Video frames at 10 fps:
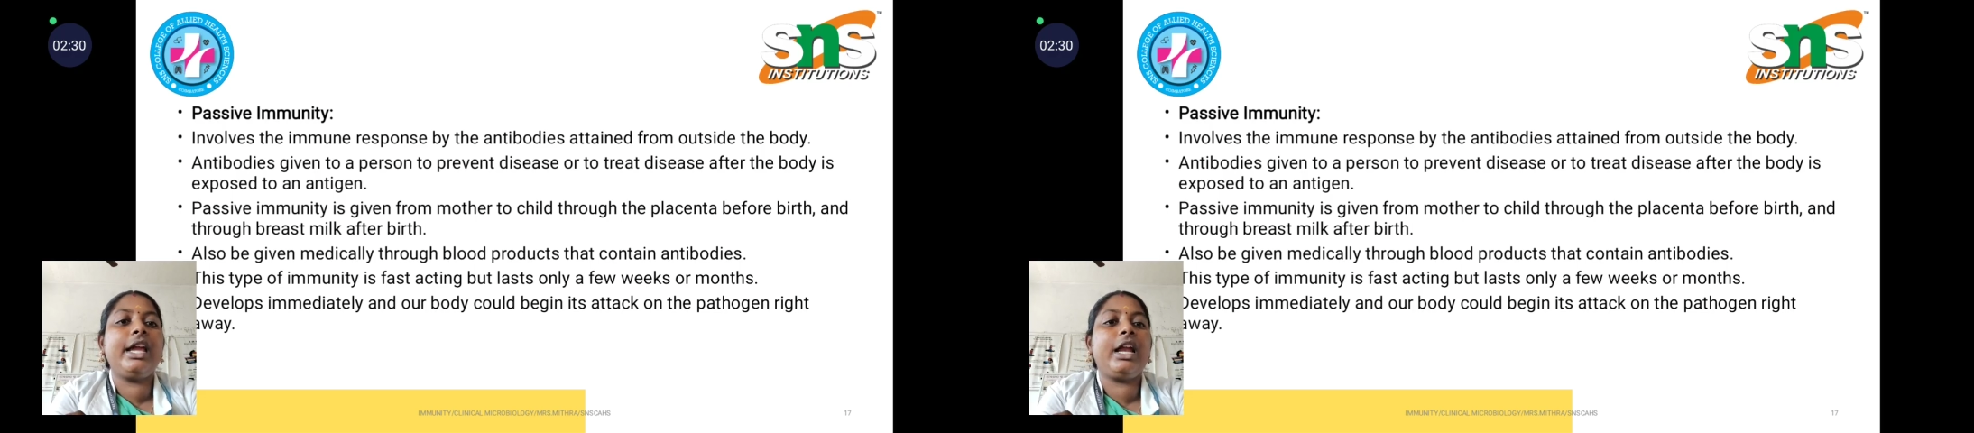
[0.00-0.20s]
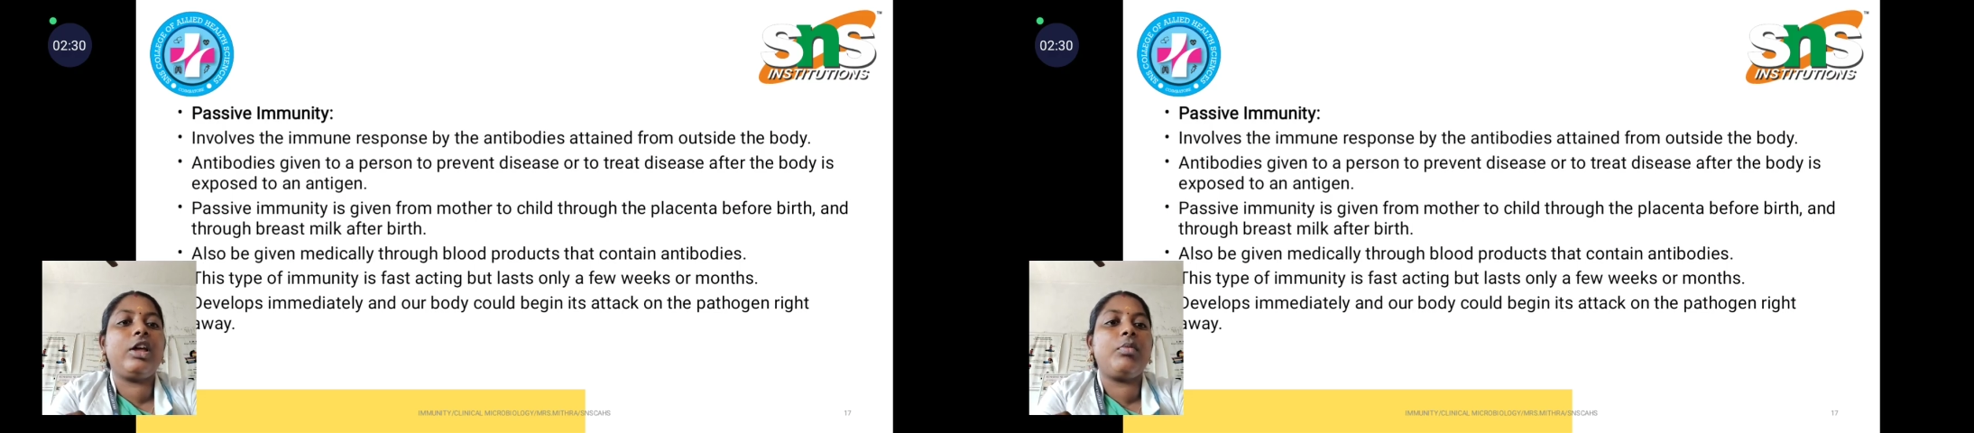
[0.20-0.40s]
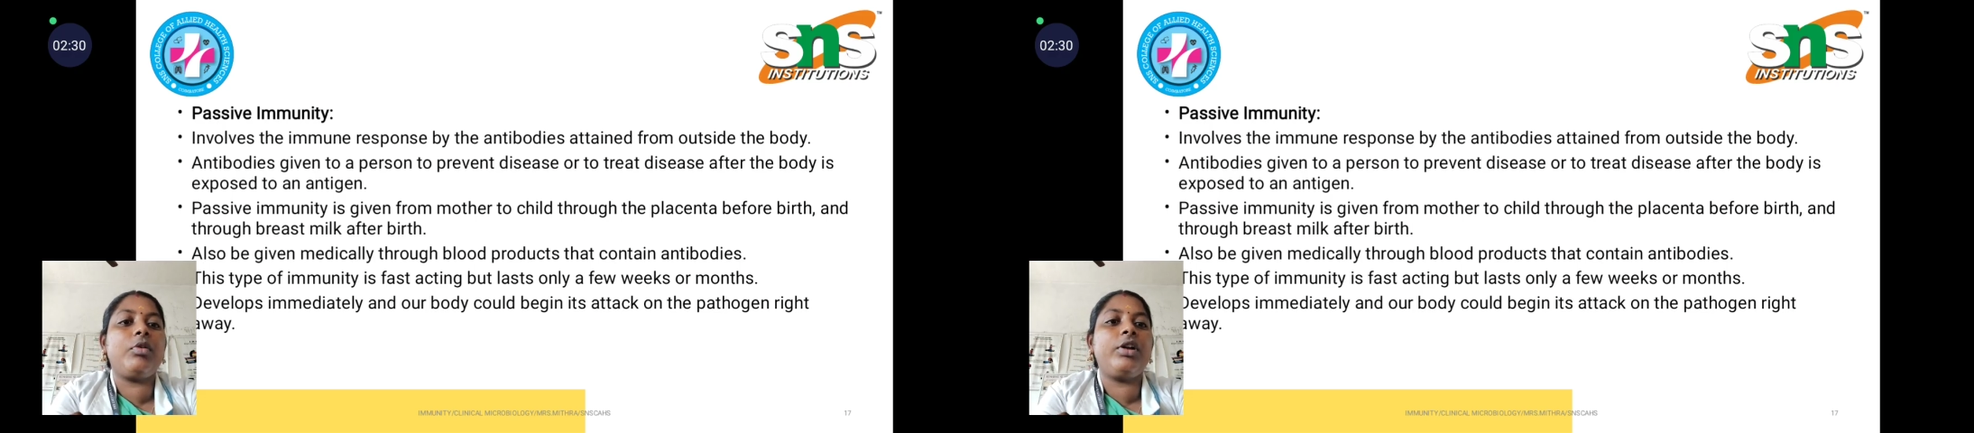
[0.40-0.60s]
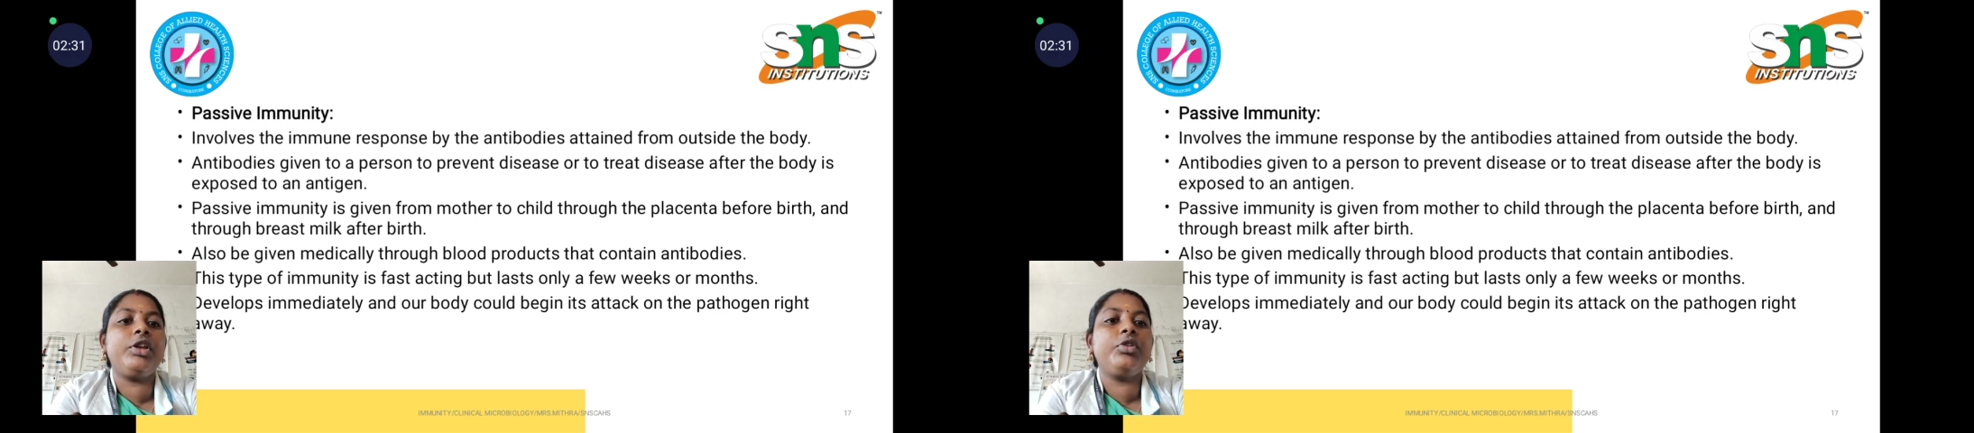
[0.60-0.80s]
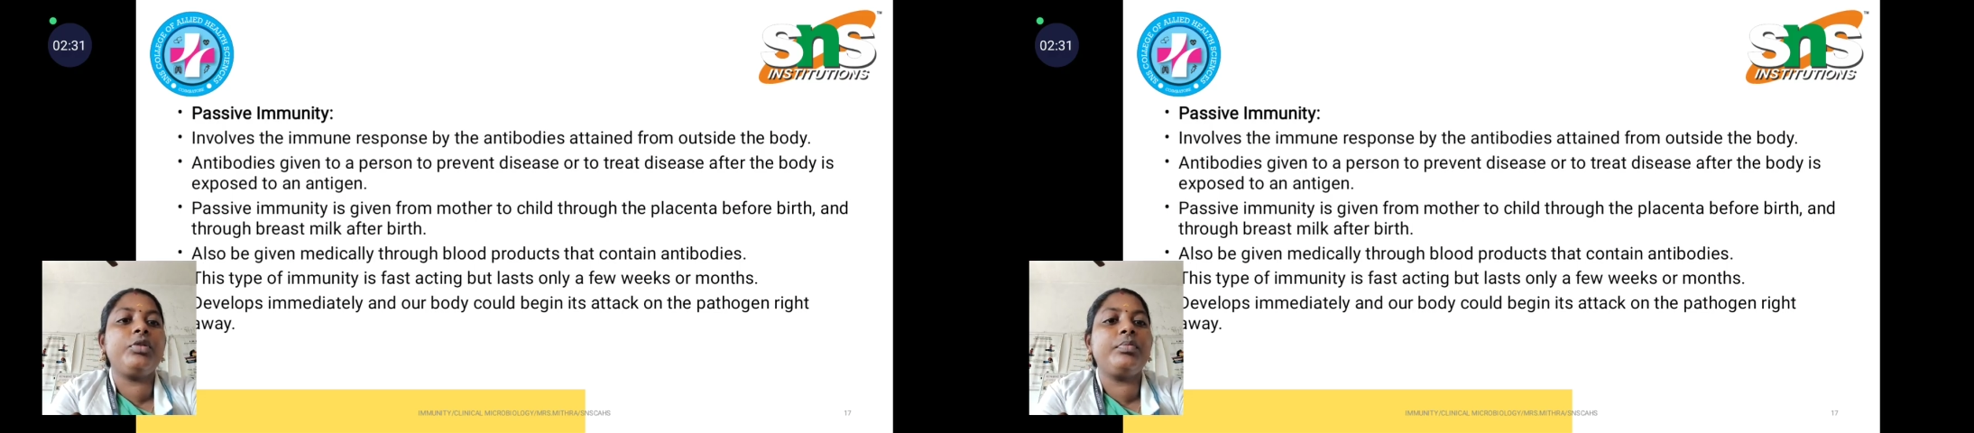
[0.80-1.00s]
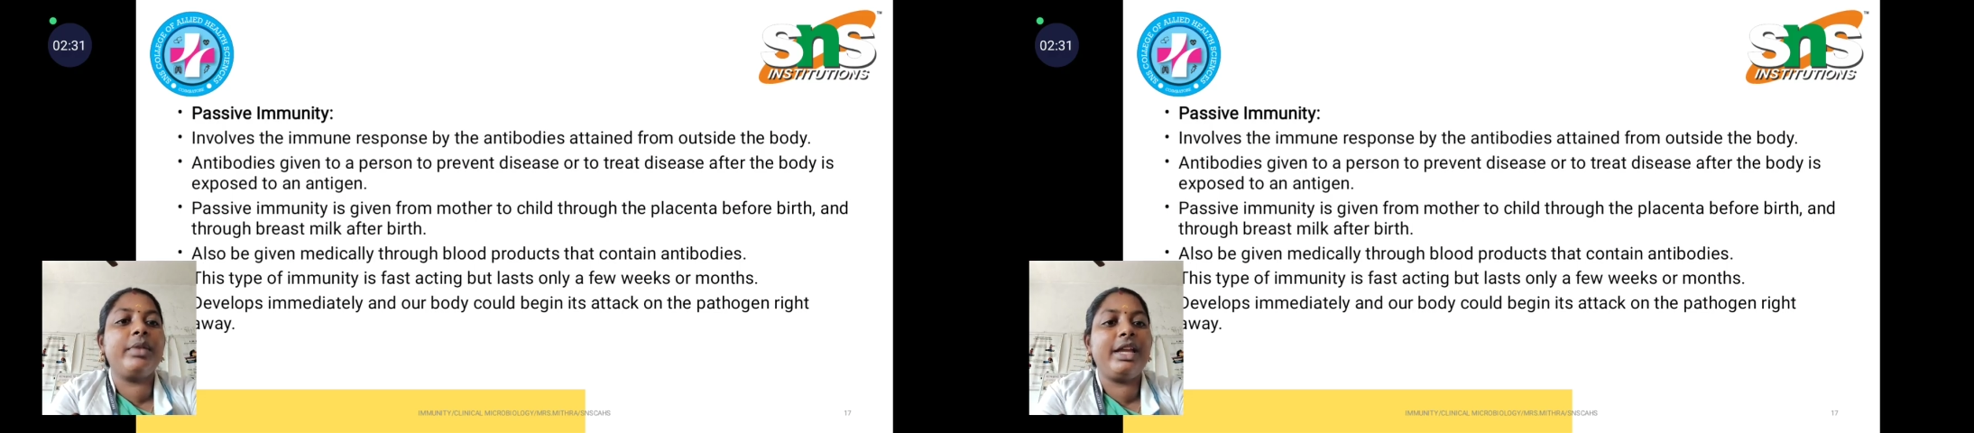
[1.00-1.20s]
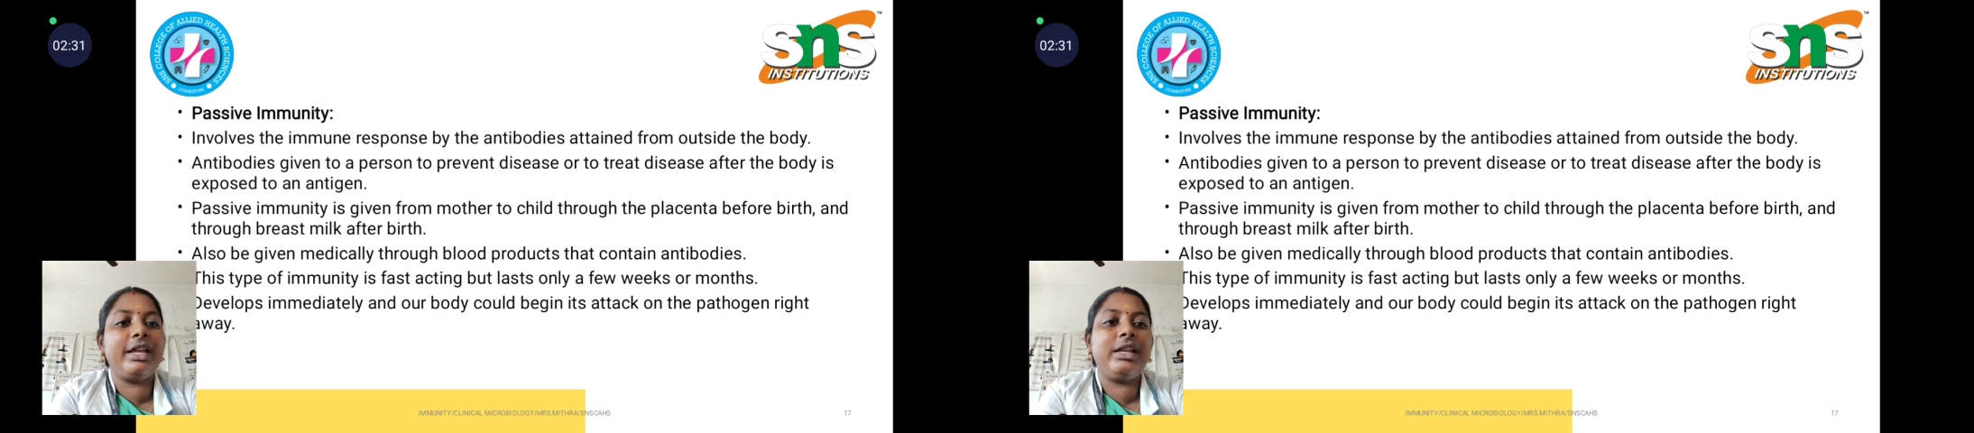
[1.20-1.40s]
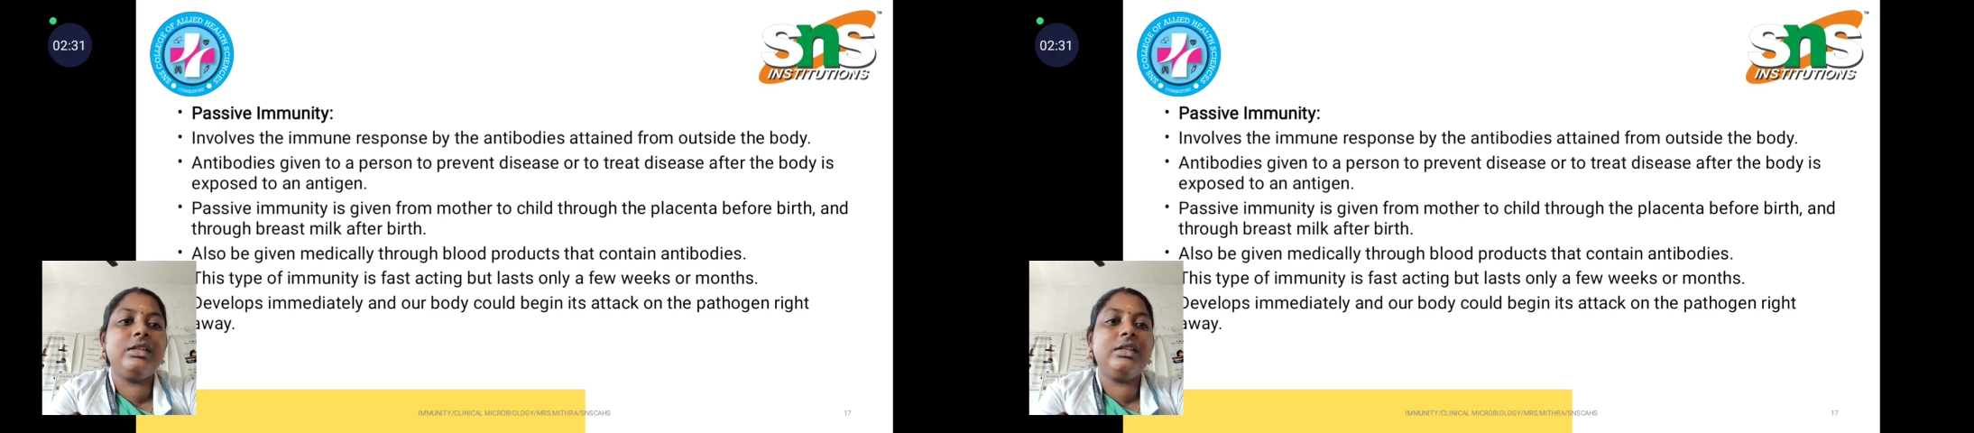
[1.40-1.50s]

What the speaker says: and our body could begin